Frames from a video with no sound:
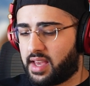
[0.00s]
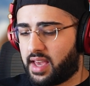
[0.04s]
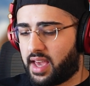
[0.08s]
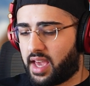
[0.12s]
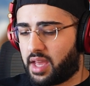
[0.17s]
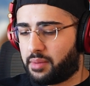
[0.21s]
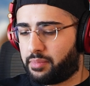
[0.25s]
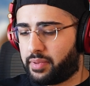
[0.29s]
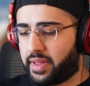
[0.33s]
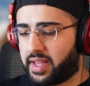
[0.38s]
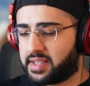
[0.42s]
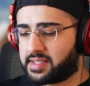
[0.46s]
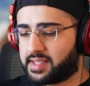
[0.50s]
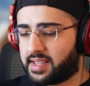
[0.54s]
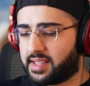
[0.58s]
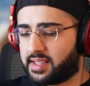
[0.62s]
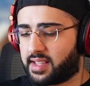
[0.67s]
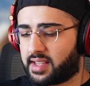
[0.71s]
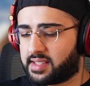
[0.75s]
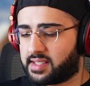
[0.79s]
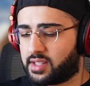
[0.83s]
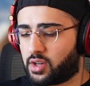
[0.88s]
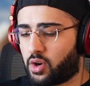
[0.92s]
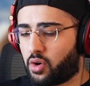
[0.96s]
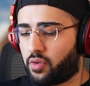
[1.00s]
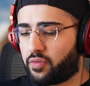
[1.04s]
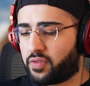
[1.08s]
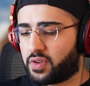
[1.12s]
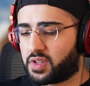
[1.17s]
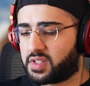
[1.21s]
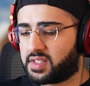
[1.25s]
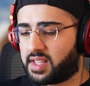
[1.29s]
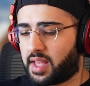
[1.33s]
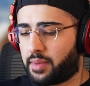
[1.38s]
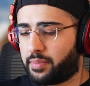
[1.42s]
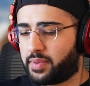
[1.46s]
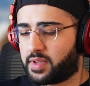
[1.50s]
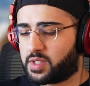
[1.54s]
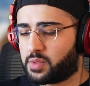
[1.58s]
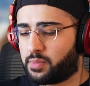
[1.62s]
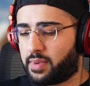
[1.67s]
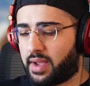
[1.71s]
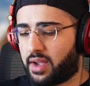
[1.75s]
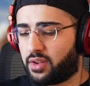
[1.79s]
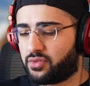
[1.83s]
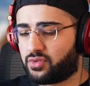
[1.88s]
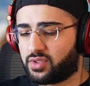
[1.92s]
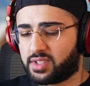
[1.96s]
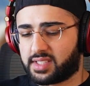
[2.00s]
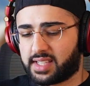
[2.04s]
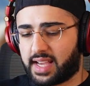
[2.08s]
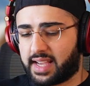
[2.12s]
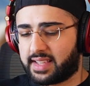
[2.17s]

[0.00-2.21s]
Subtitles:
And plus, it doesn't overstep its boundaries.